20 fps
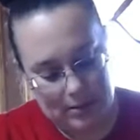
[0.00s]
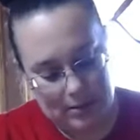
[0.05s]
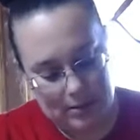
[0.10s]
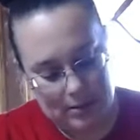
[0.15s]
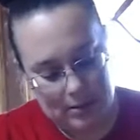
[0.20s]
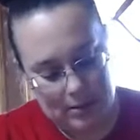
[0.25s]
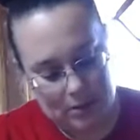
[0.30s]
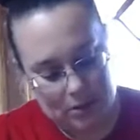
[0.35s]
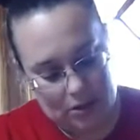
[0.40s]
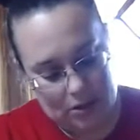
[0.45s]

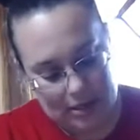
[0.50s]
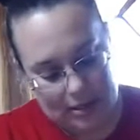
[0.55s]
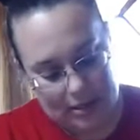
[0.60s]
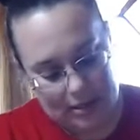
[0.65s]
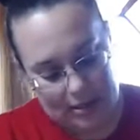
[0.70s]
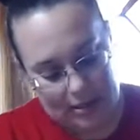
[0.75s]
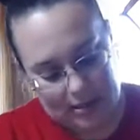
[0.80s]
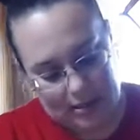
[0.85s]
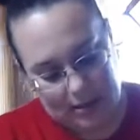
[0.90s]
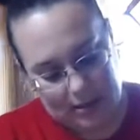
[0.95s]
shake
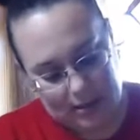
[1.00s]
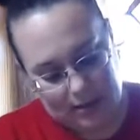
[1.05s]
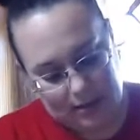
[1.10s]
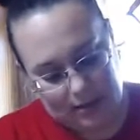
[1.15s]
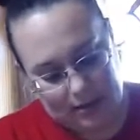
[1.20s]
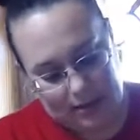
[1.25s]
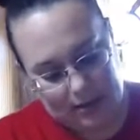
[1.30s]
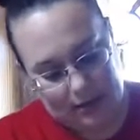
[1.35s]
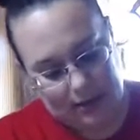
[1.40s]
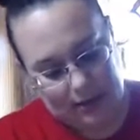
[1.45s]
it to
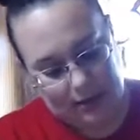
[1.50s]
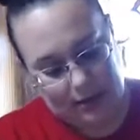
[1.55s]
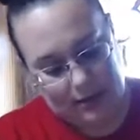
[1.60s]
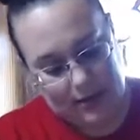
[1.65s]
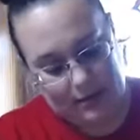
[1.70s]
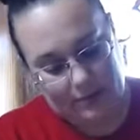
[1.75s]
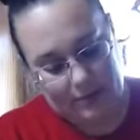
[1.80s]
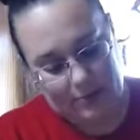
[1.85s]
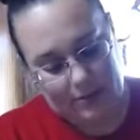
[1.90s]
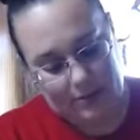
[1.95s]

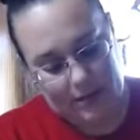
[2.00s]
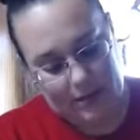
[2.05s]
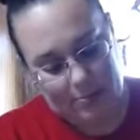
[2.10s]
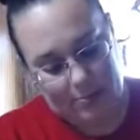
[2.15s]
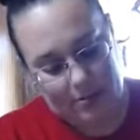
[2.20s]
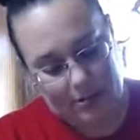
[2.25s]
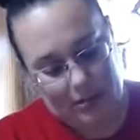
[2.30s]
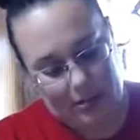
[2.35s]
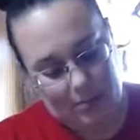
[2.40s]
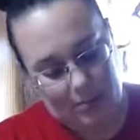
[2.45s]
level it up a
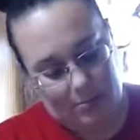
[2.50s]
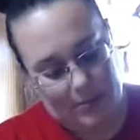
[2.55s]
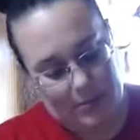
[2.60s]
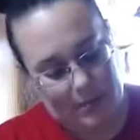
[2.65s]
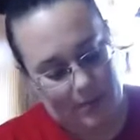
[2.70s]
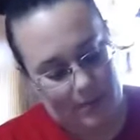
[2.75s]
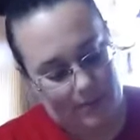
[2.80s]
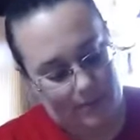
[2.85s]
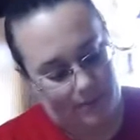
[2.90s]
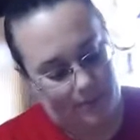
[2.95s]
little
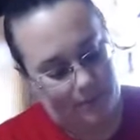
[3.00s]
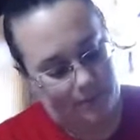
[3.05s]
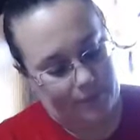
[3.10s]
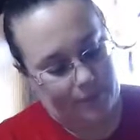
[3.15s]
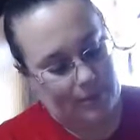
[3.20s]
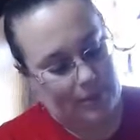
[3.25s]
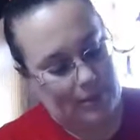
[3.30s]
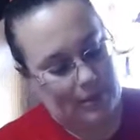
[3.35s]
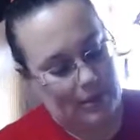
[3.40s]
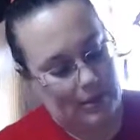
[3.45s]
bit,
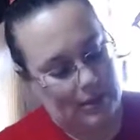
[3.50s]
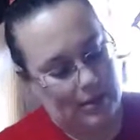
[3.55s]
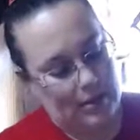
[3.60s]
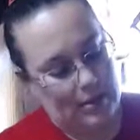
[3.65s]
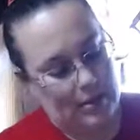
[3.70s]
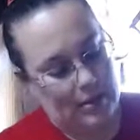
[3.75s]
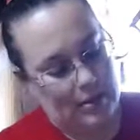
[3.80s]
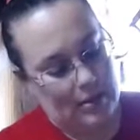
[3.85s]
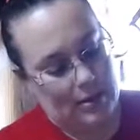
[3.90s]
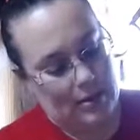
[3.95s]

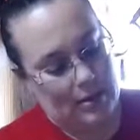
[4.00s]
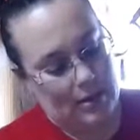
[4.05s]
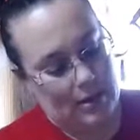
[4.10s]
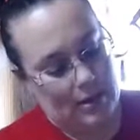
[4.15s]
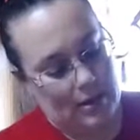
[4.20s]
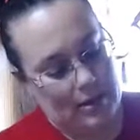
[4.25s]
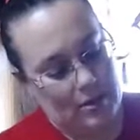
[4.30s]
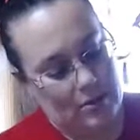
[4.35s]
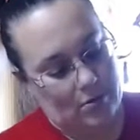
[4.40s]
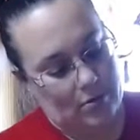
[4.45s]
and
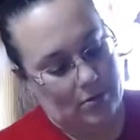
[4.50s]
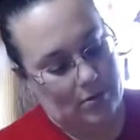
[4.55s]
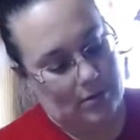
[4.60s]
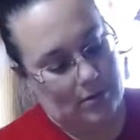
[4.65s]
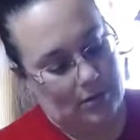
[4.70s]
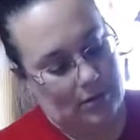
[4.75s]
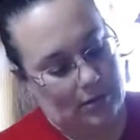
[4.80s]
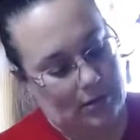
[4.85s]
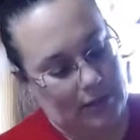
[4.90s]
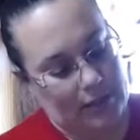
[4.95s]
I use the
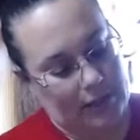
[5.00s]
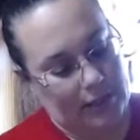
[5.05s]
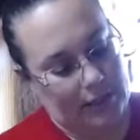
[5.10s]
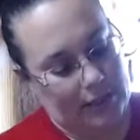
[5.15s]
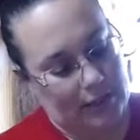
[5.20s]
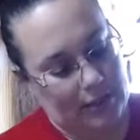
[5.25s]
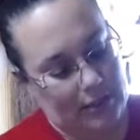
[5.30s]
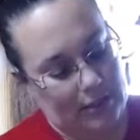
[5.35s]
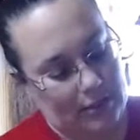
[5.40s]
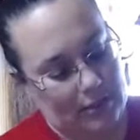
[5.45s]
lid